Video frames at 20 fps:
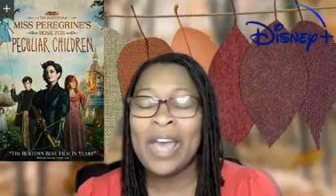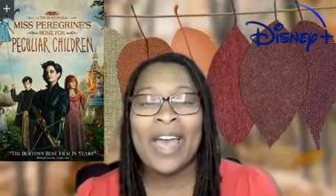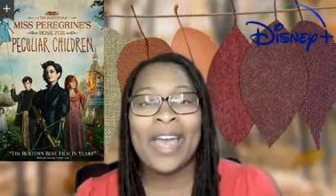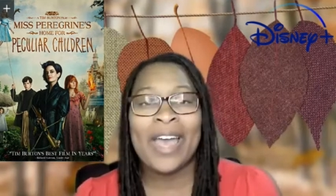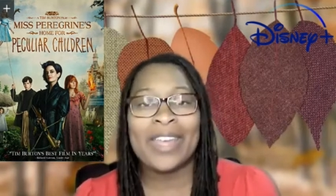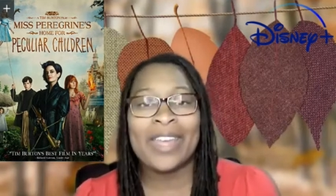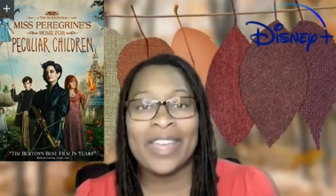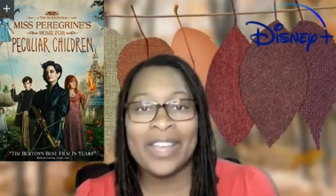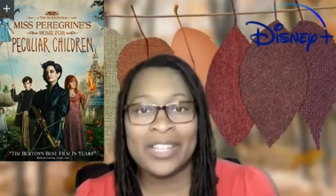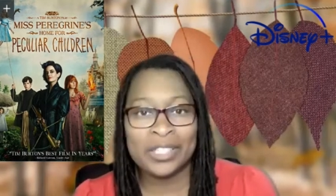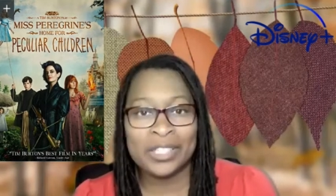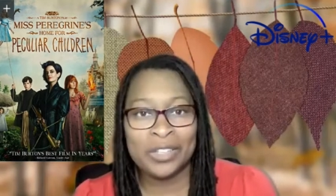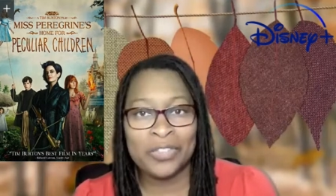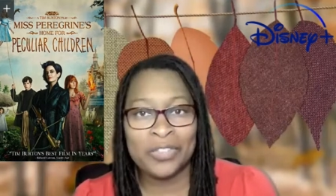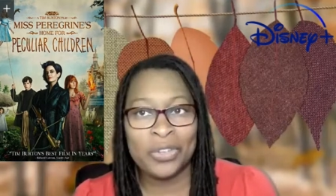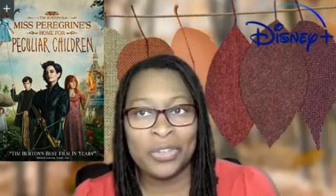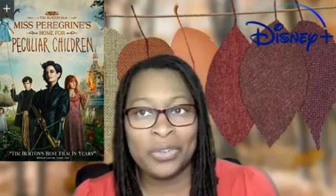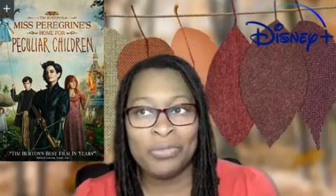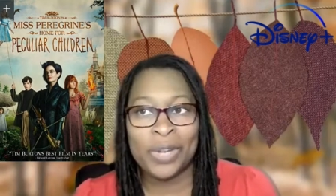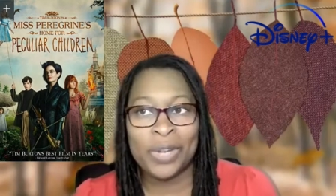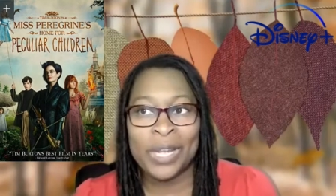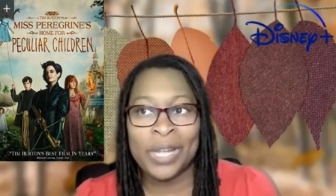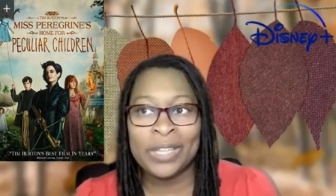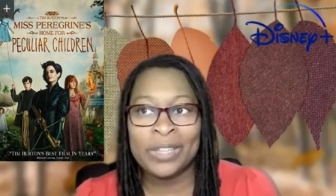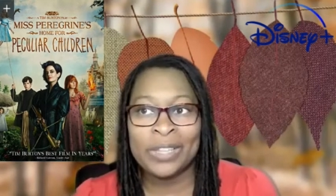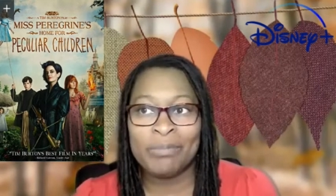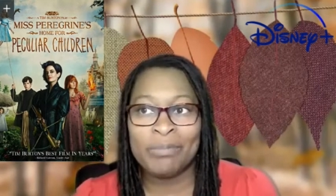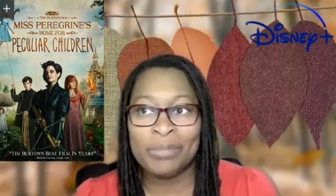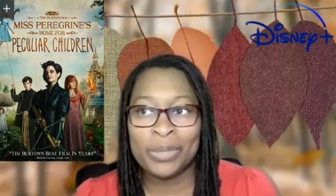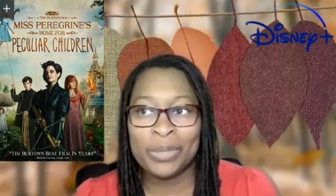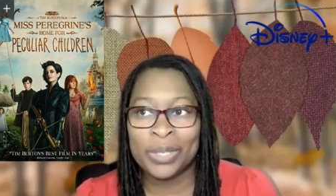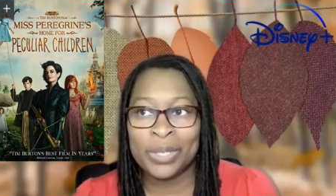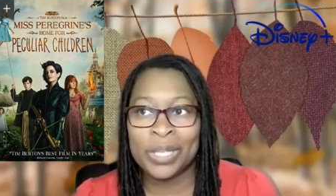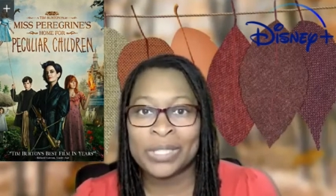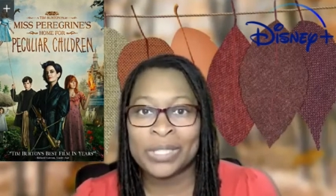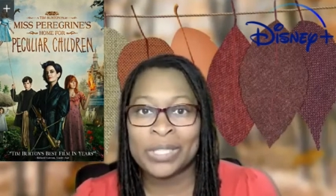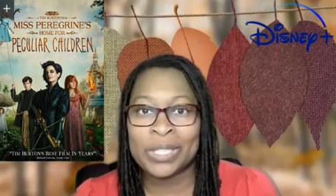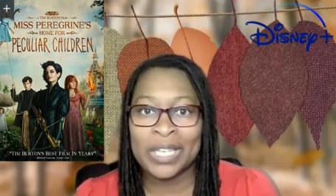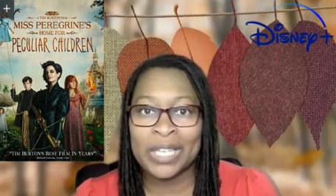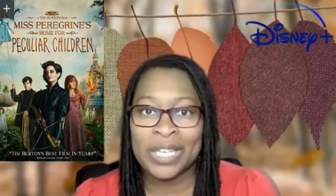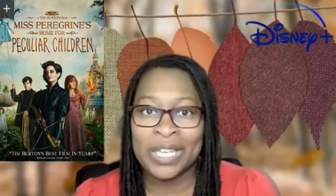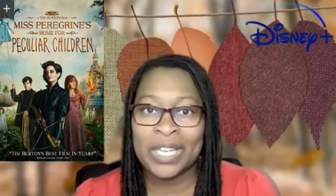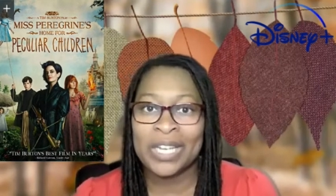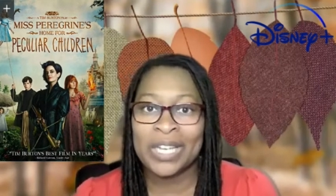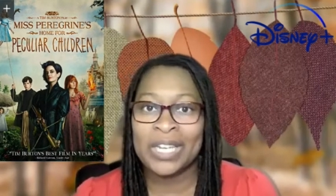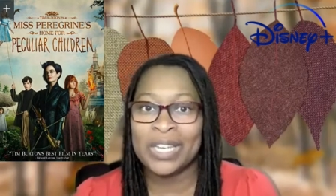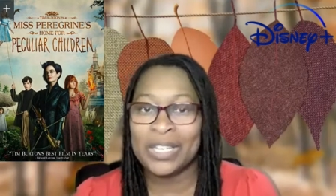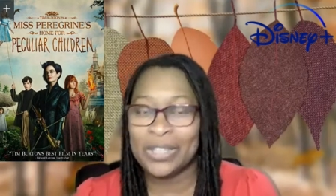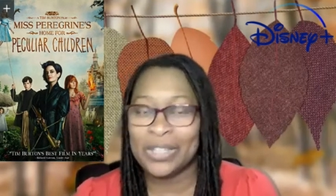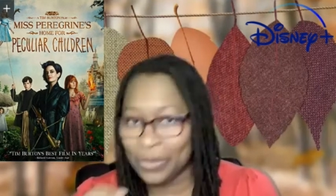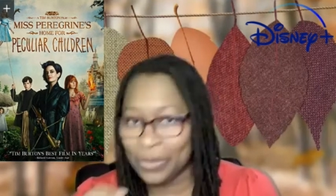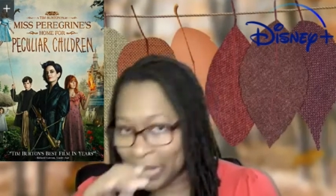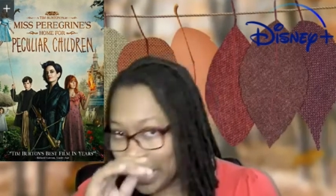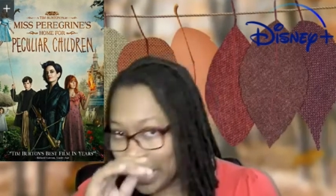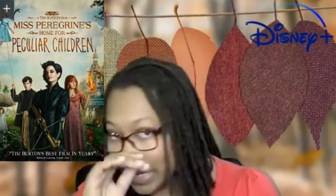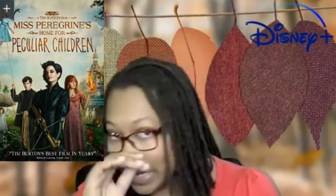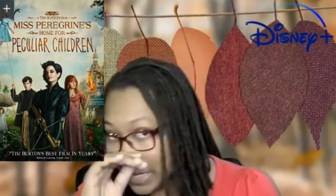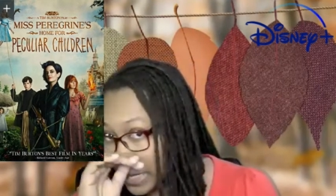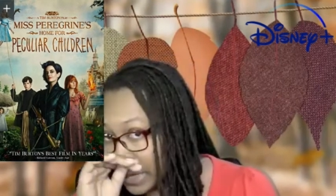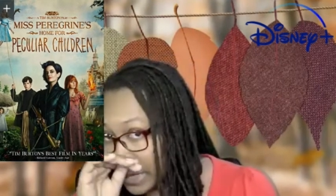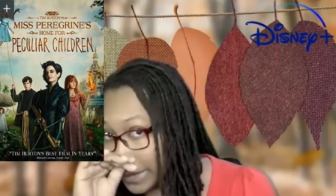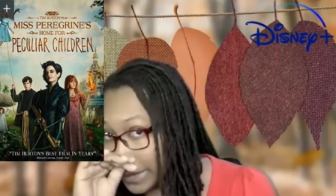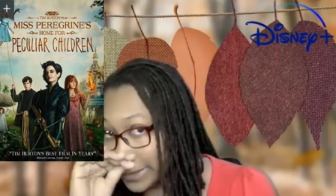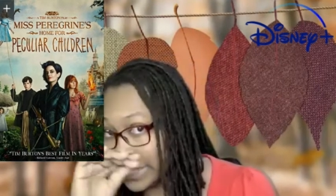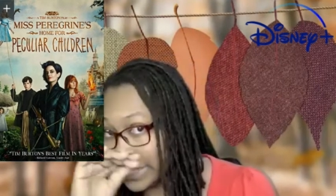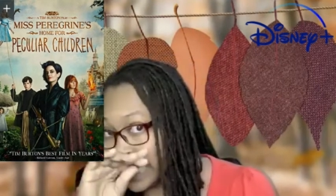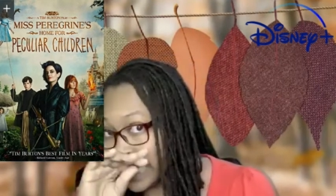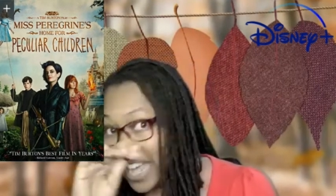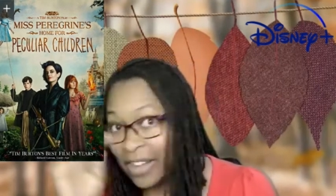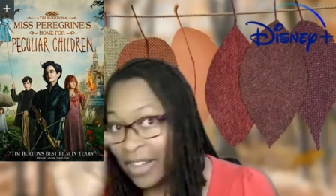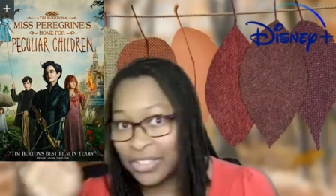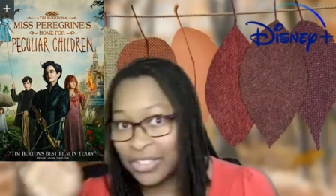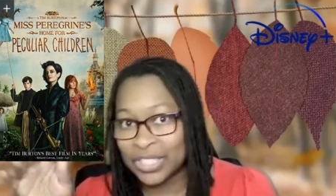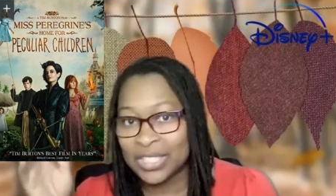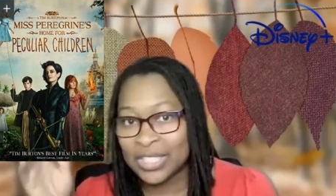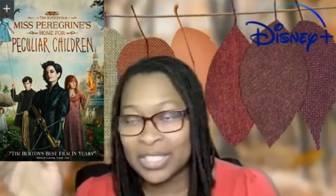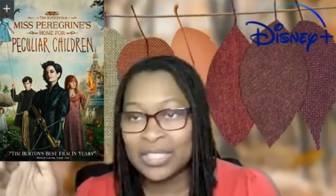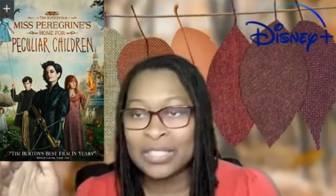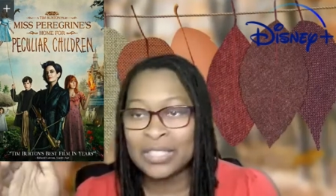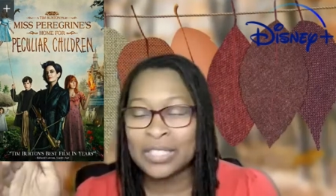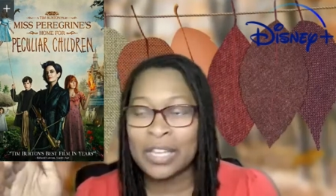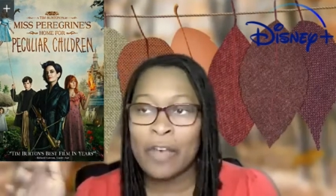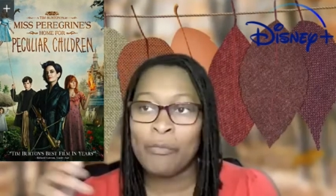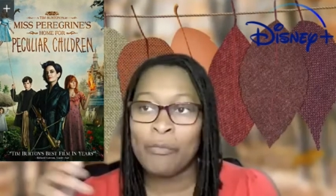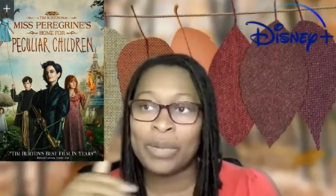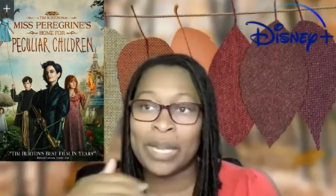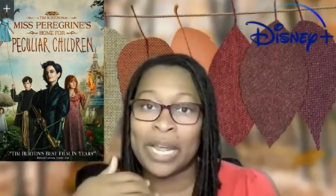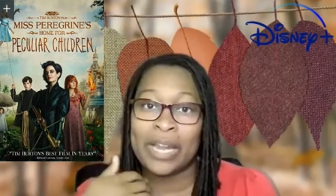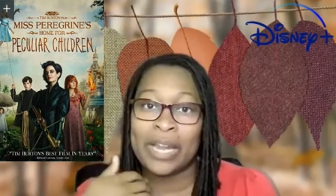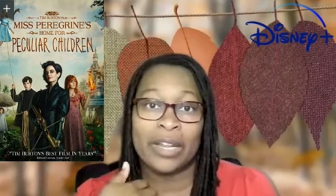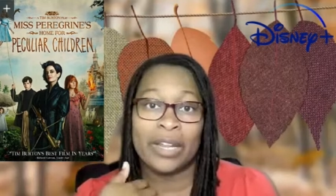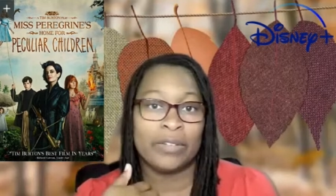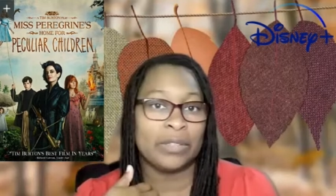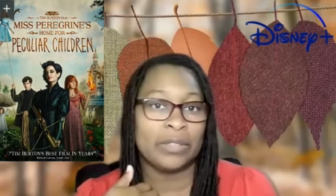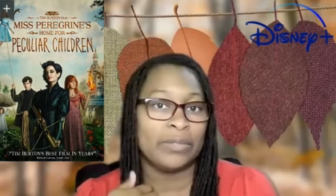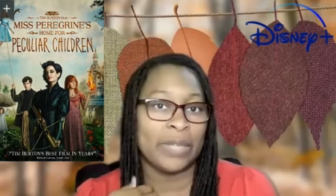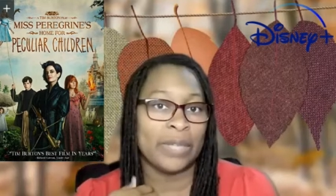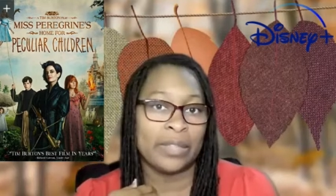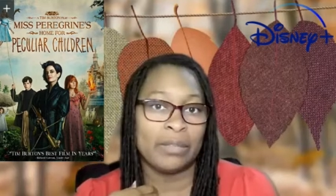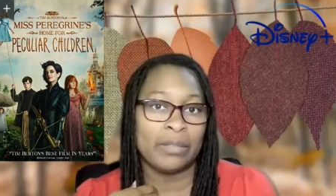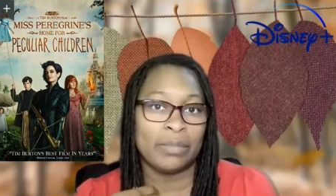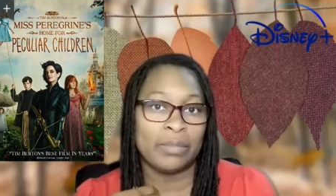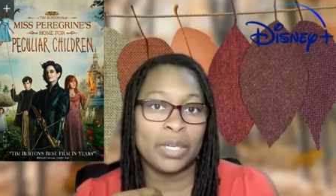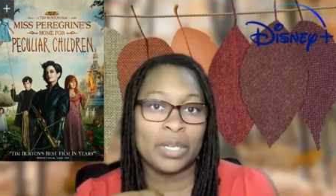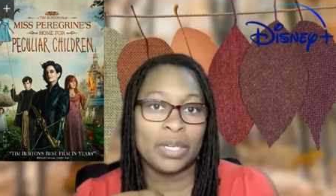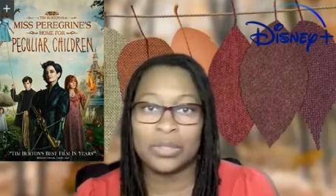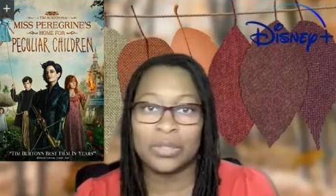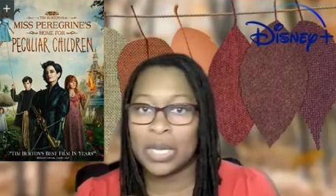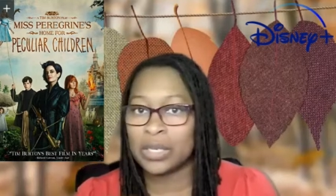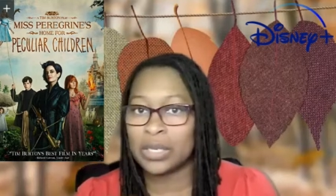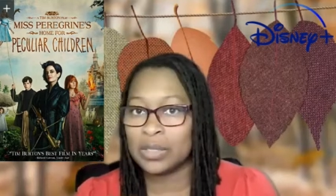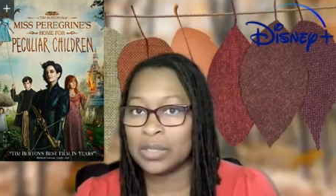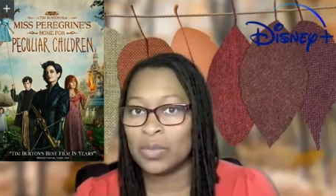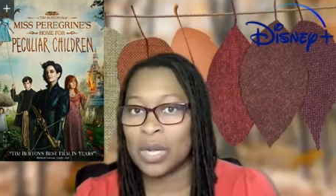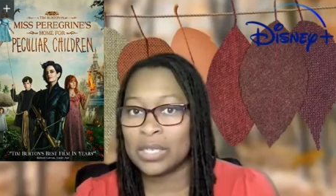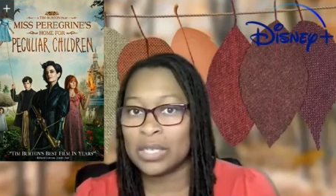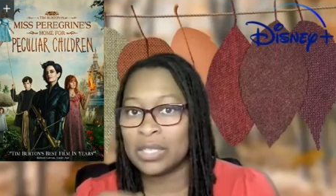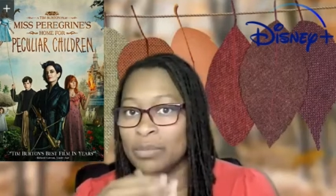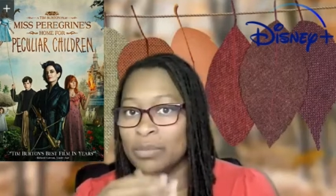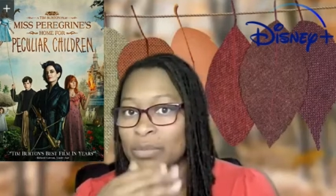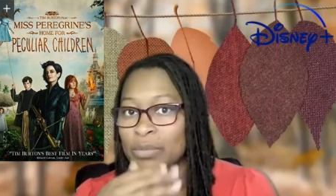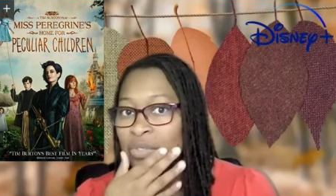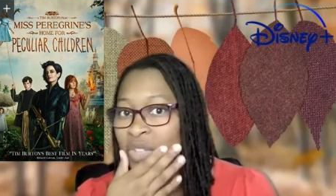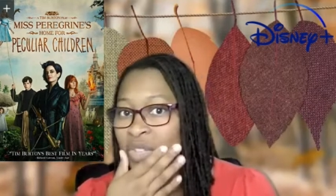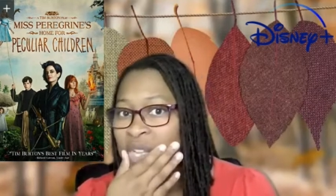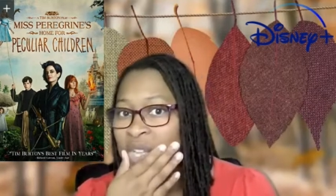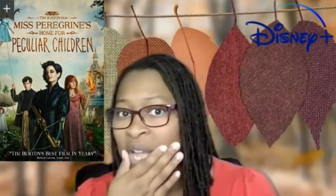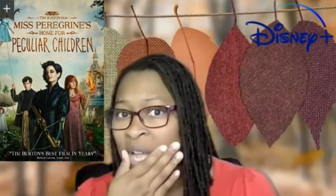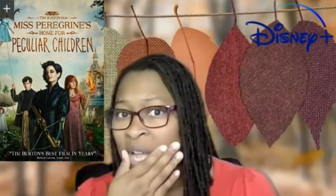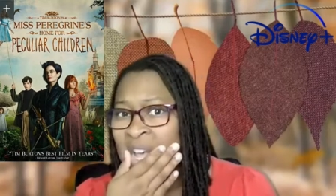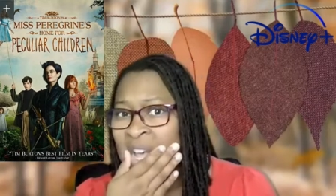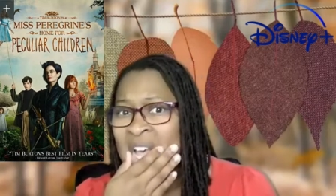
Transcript: I guess if you read the book as a kid and you were like nostalgic and stuff, but I never read the book, so I just watched the movie